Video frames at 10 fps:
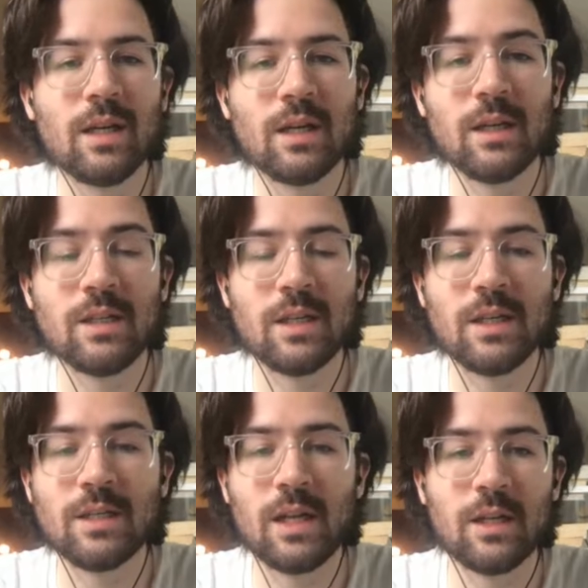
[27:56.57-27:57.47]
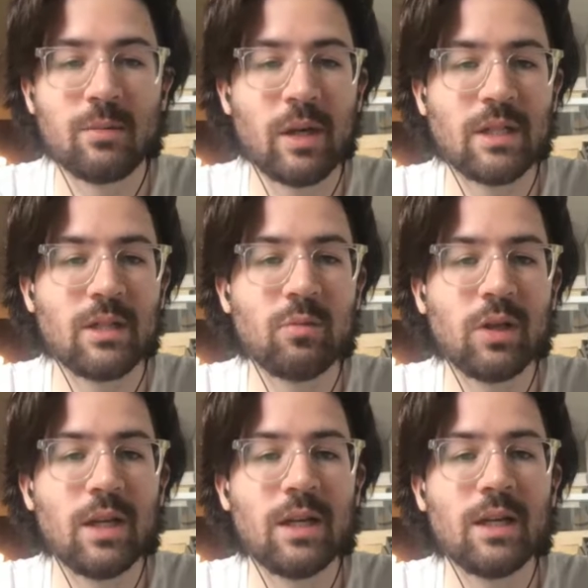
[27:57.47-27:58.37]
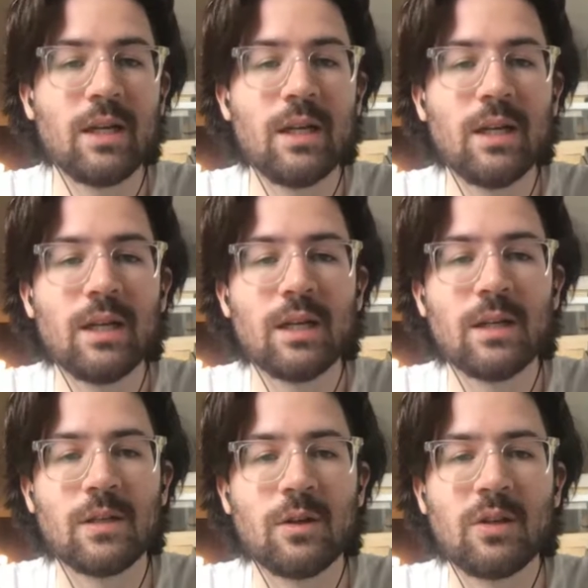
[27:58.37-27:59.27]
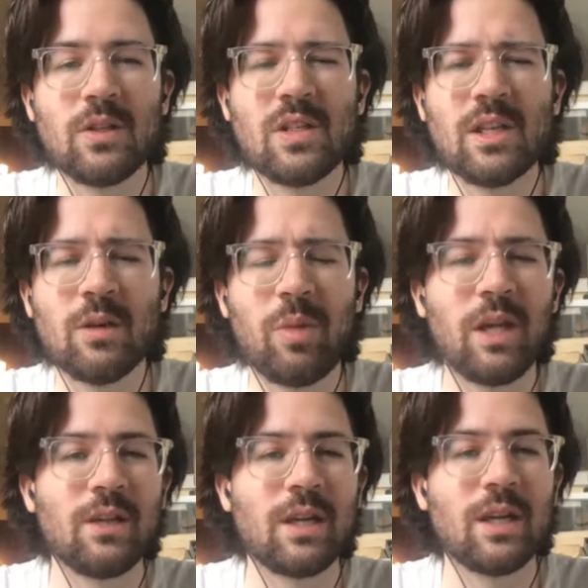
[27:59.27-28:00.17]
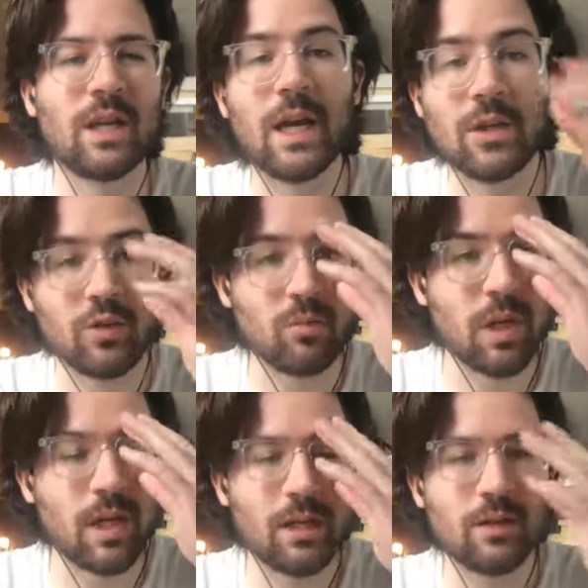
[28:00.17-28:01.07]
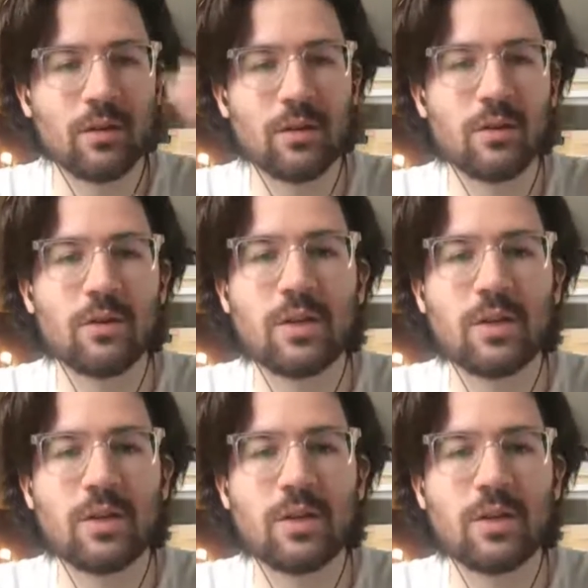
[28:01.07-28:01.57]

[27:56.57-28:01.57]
He's not expected to play. So I could see Capella getting an extra minute or